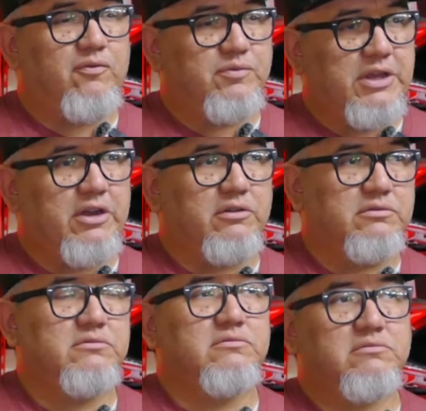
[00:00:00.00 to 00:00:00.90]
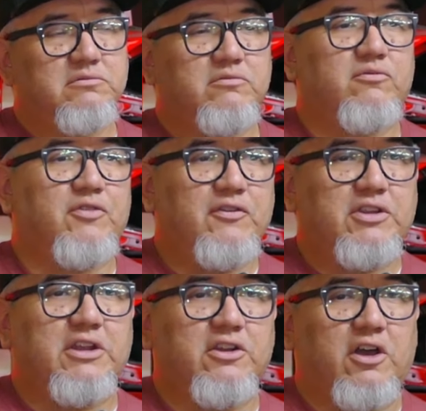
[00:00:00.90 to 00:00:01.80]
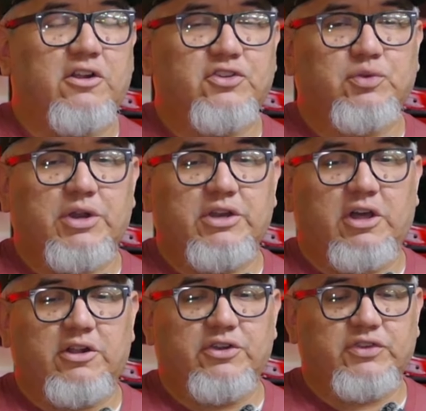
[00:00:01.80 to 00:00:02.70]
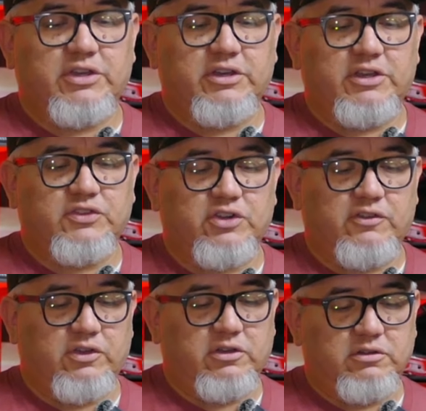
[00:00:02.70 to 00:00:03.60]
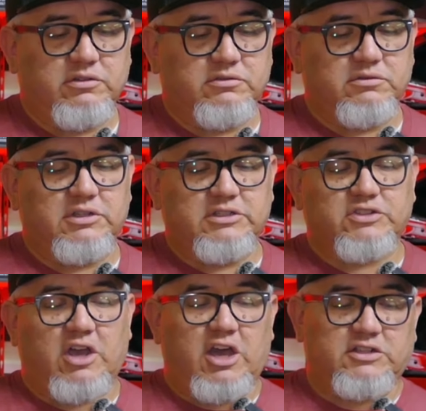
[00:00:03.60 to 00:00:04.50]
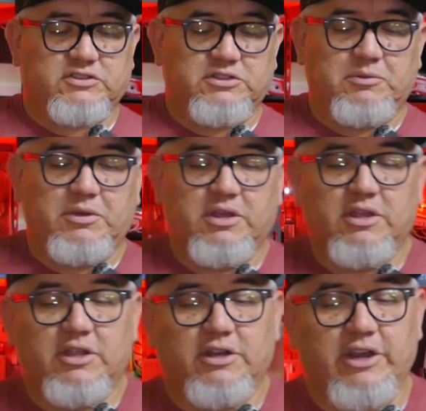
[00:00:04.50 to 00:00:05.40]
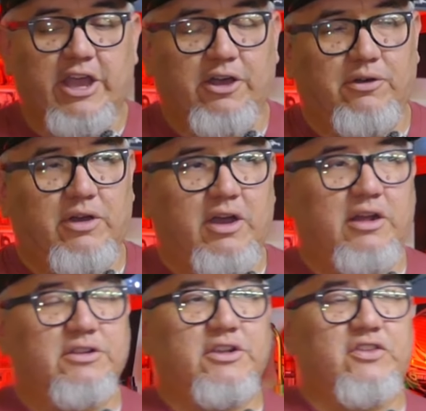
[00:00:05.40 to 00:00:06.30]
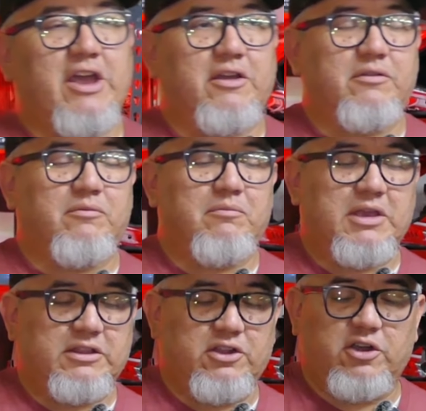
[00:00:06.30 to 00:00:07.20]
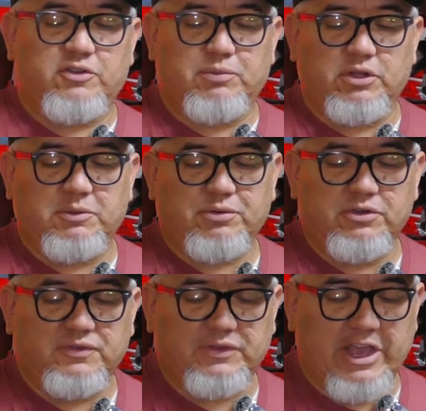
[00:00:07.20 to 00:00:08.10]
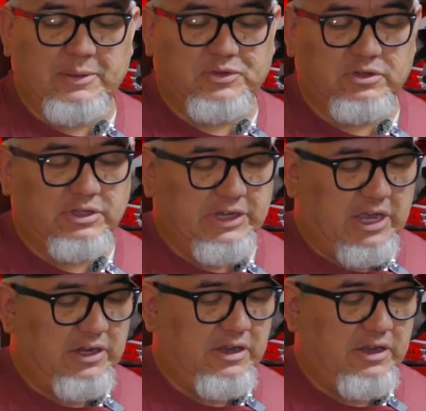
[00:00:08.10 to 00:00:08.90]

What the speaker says: you know, $15, $20 a servo is awesome. Now, does that mean they're bulletproof? Absolutely not.